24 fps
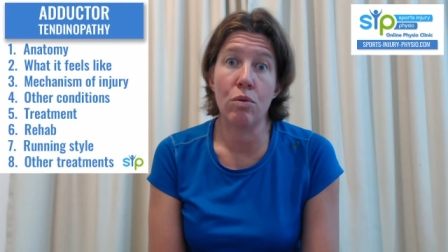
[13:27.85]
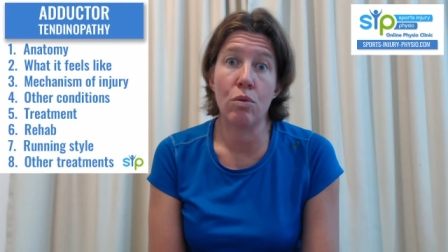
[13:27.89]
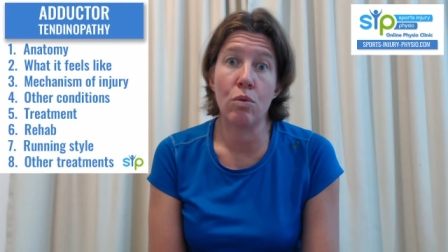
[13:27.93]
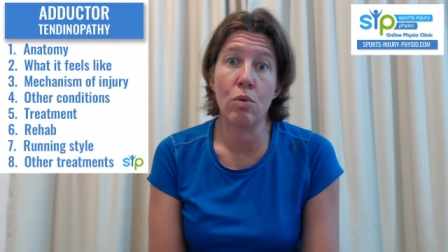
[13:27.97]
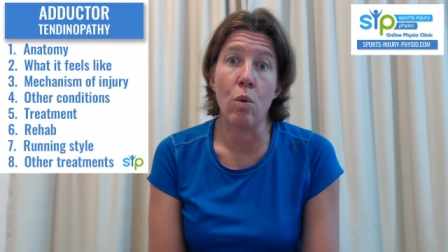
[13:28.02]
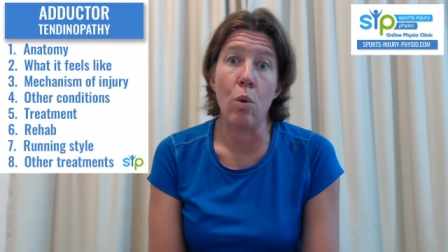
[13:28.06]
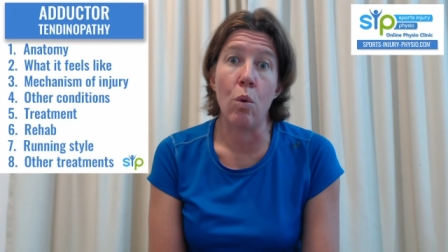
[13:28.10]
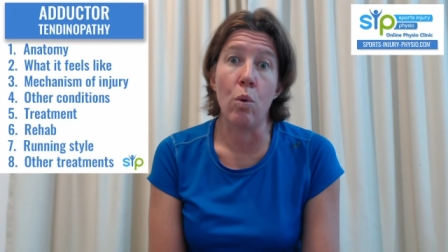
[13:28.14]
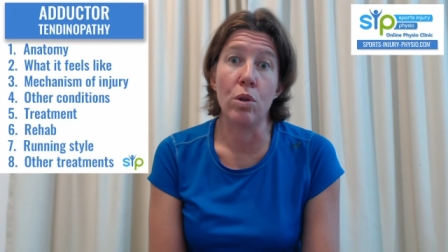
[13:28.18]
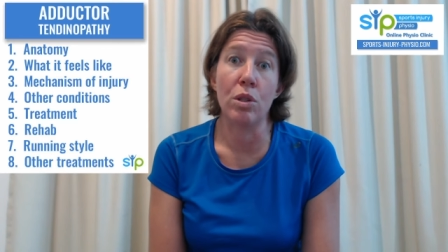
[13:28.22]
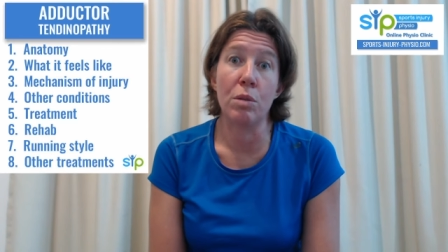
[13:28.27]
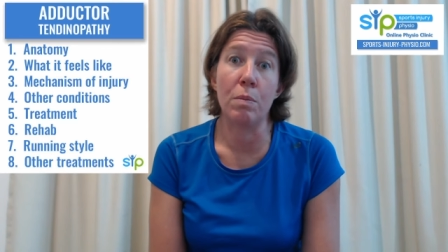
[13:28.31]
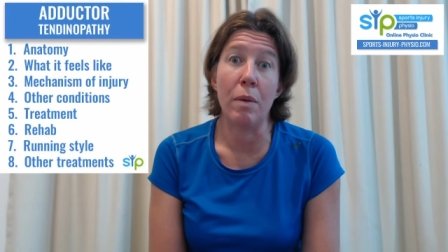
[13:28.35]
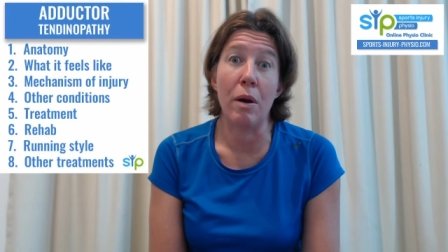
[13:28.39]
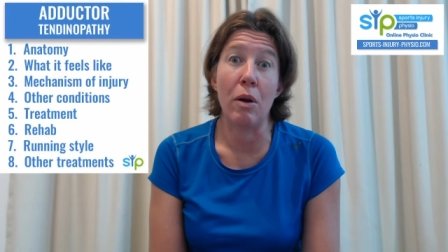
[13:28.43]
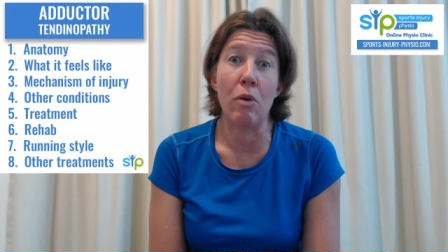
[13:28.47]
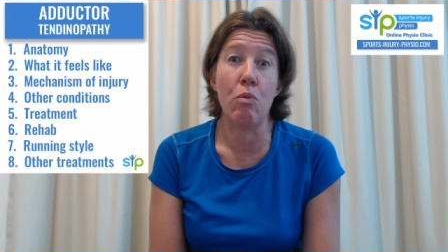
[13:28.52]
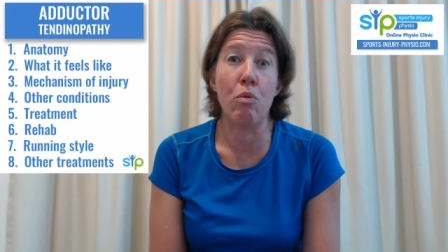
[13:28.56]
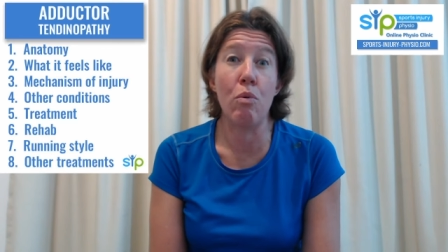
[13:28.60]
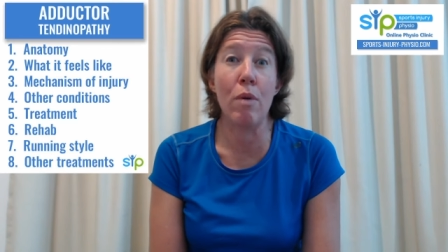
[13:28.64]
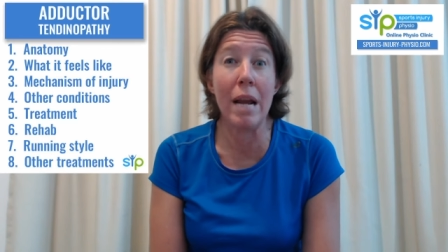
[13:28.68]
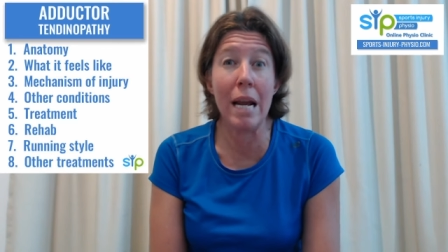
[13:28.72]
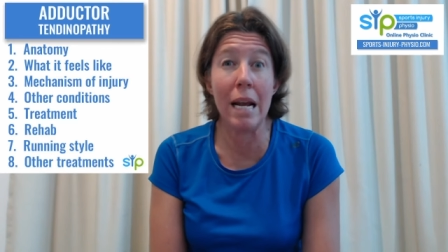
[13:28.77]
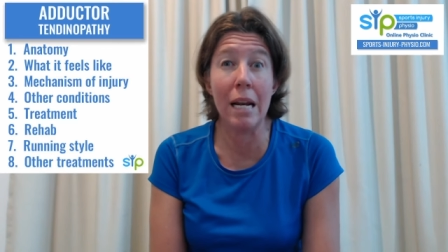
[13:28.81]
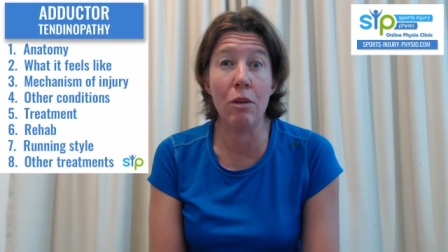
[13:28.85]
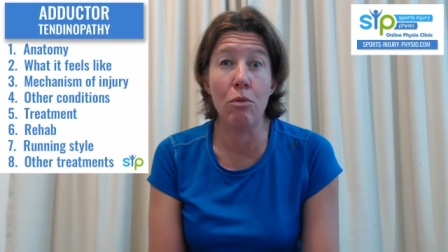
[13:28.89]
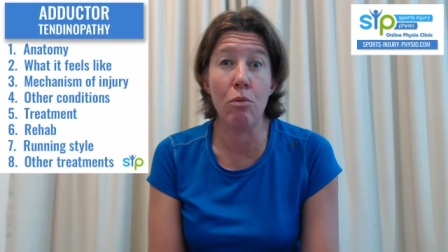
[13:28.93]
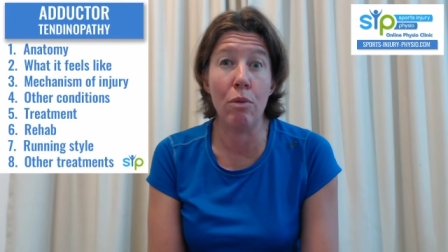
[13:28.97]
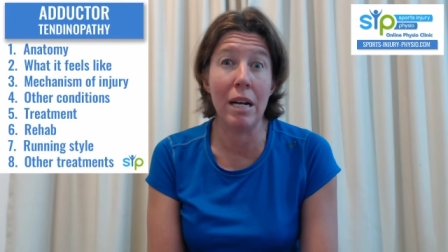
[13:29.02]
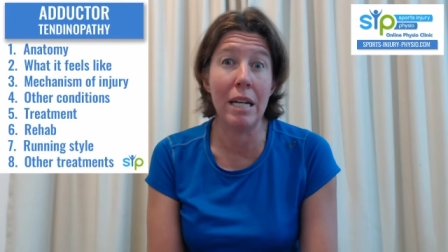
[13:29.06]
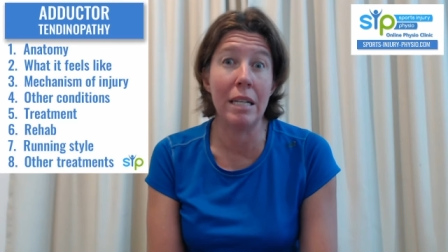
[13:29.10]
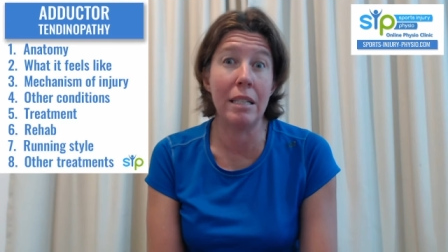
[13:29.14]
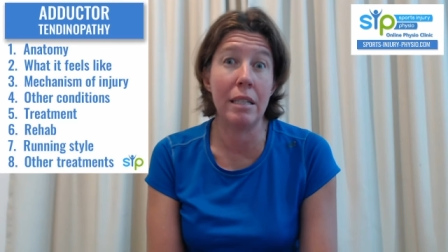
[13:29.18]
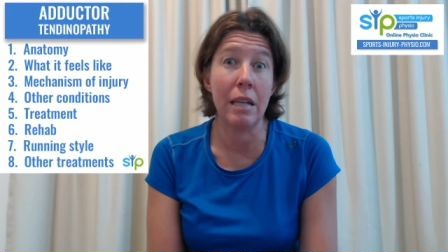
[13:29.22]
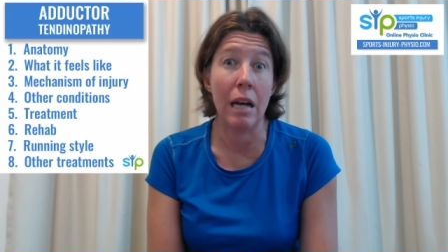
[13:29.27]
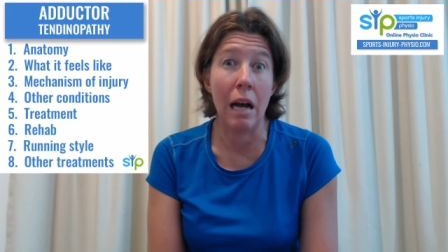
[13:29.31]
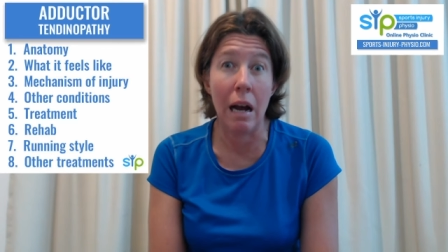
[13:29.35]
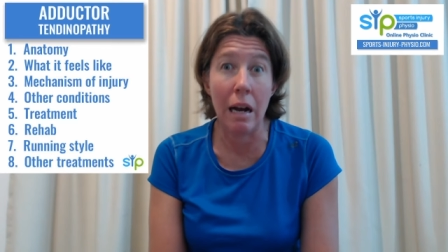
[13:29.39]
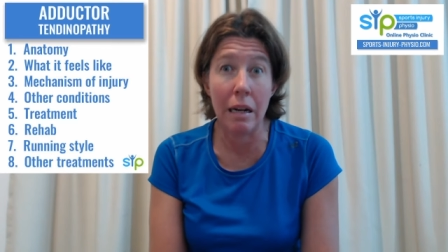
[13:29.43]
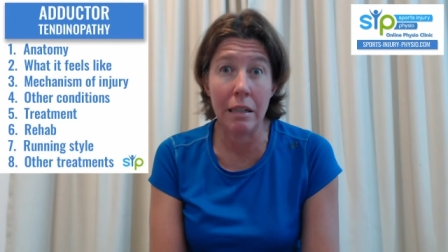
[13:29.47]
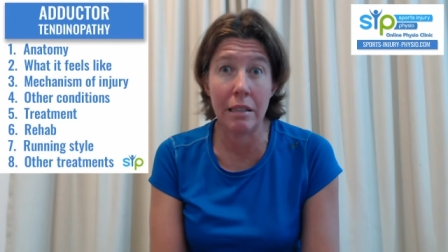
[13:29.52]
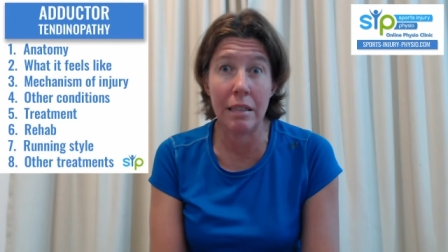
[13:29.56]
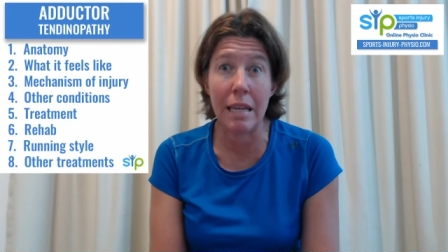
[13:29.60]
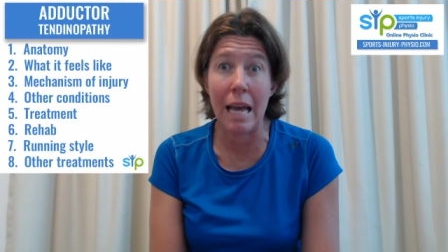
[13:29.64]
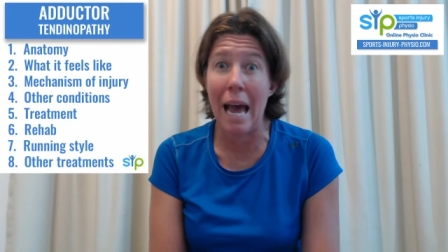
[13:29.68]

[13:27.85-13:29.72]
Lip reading: caused by really, really tight